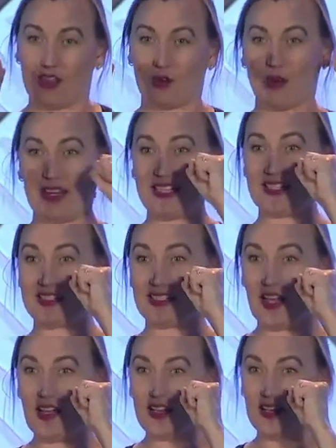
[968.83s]
ready to
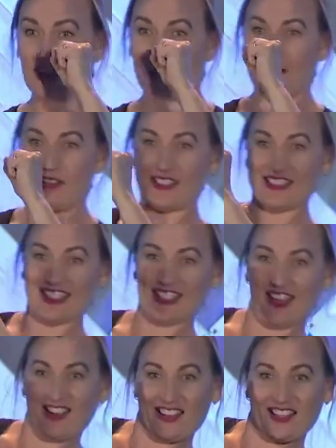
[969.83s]
duck,
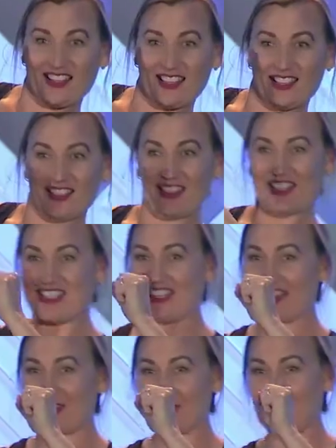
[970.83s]
duck.
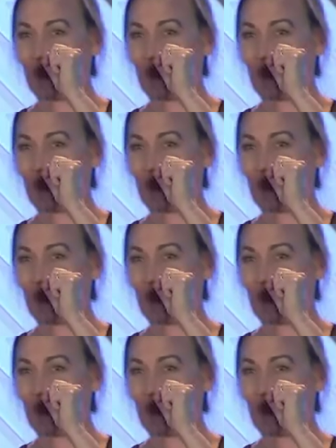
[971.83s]
Get those